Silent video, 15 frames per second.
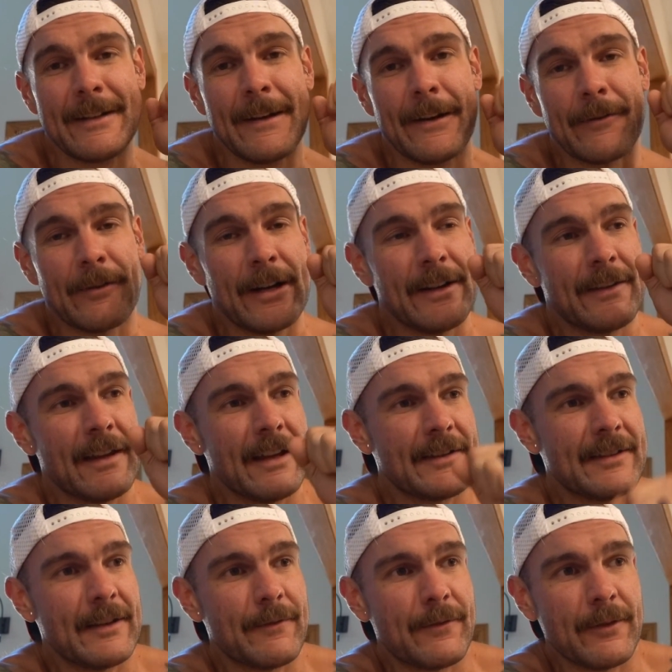all right, that's
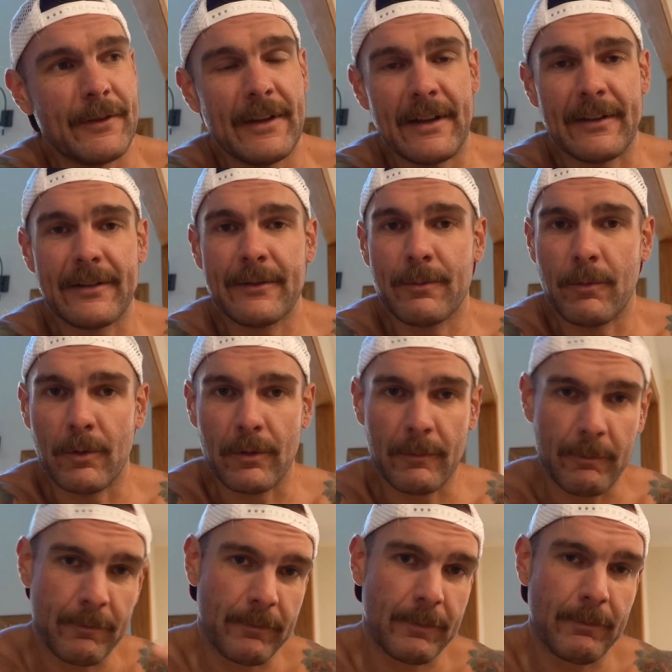it for this. We'll
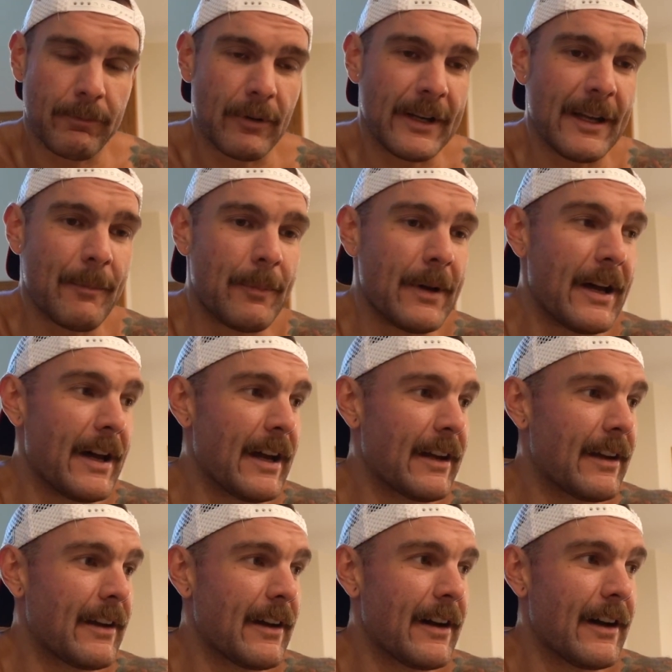bring it
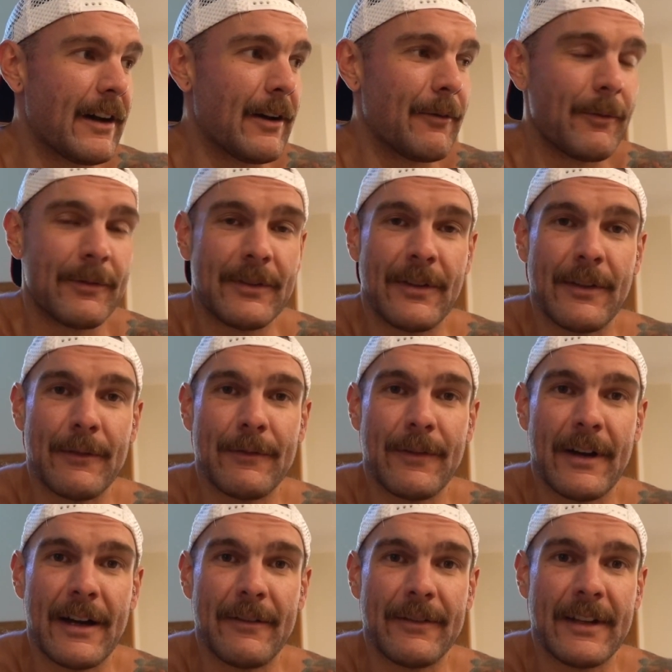back to the
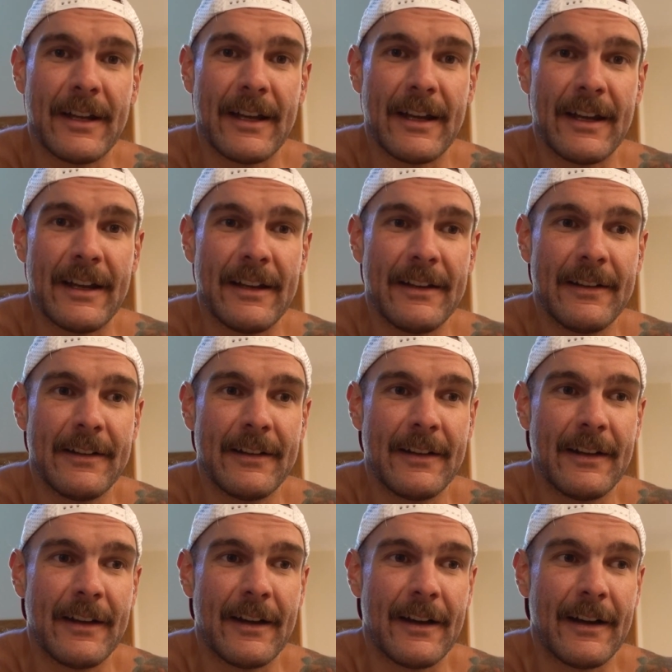5K
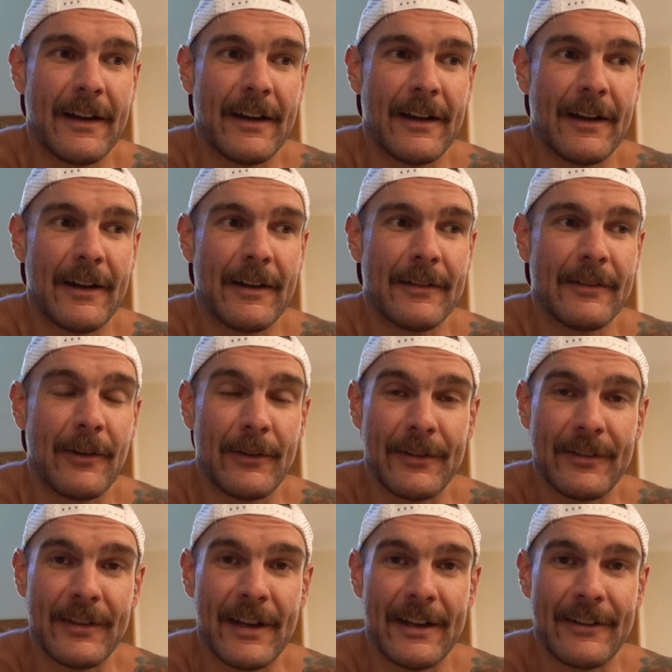on
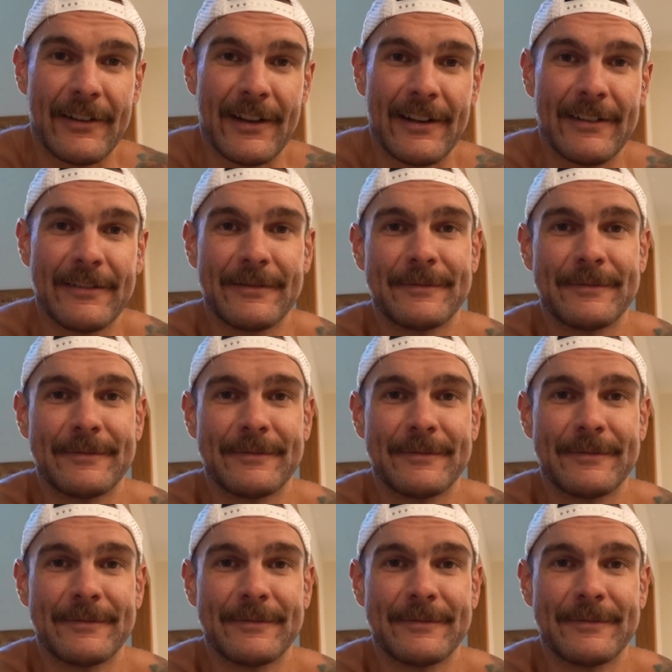Saturday.